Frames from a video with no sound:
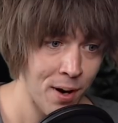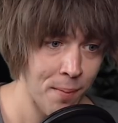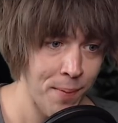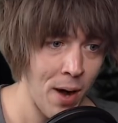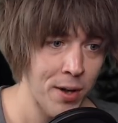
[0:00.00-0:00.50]

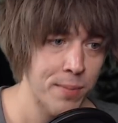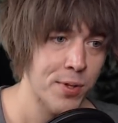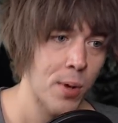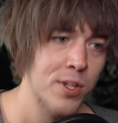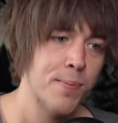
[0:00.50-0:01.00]
about him.
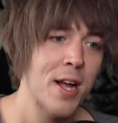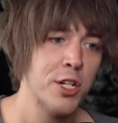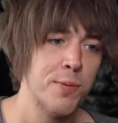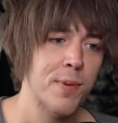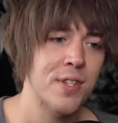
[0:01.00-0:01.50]
So his
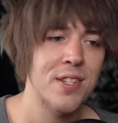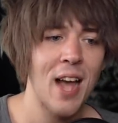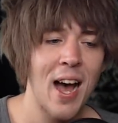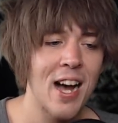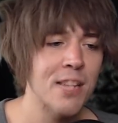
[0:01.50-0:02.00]
magic spells, he's
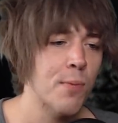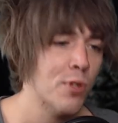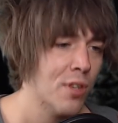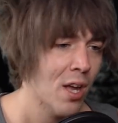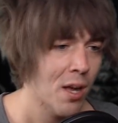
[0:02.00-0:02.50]
got
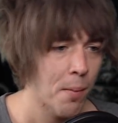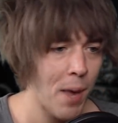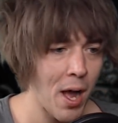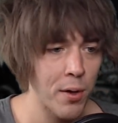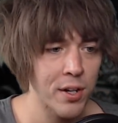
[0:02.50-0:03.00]
Osmos,
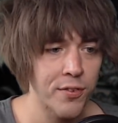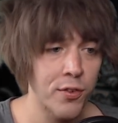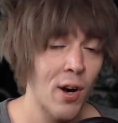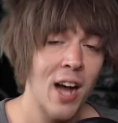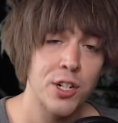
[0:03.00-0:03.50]
Bioga,
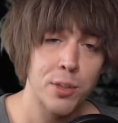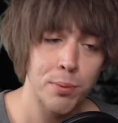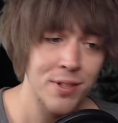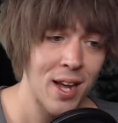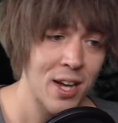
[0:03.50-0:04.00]
Faraja,
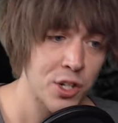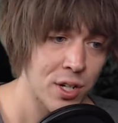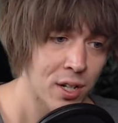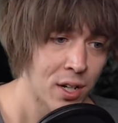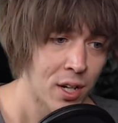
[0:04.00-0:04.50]

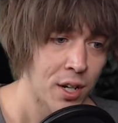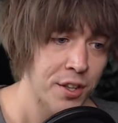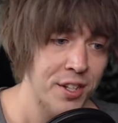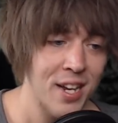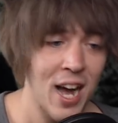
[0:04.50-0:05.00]
Blazaja,
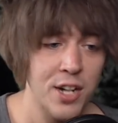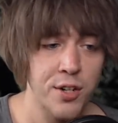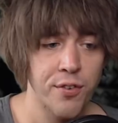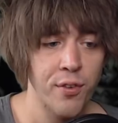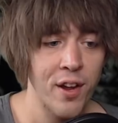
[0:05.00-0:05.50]

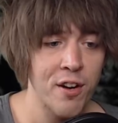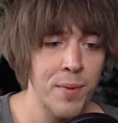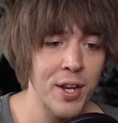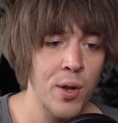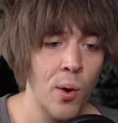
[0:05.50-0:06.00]
Thundaja, Flare,
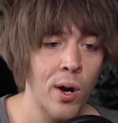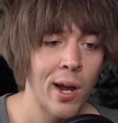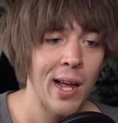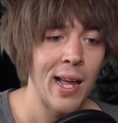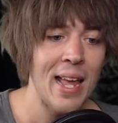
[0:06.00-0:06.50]
Meteor,
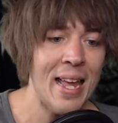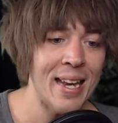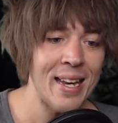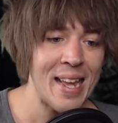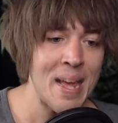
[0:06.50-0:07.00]

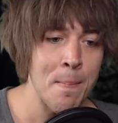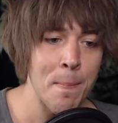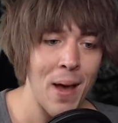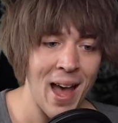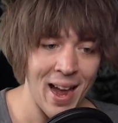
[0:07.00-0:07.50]
and
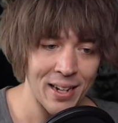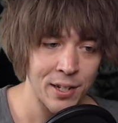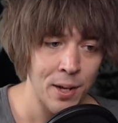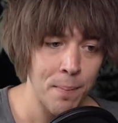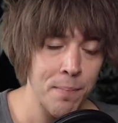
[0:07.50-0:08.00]

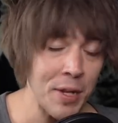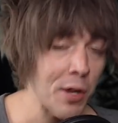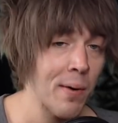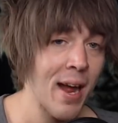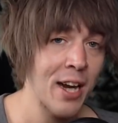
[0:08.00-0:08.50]
Impact.
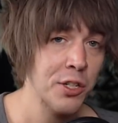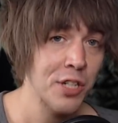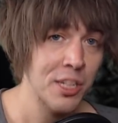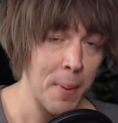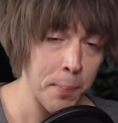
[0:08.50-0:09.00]
Meteor
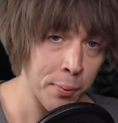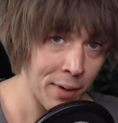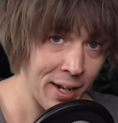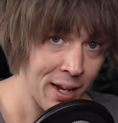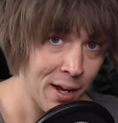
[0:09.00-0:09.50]
actually is going to be
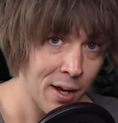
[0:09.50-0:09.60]
pretty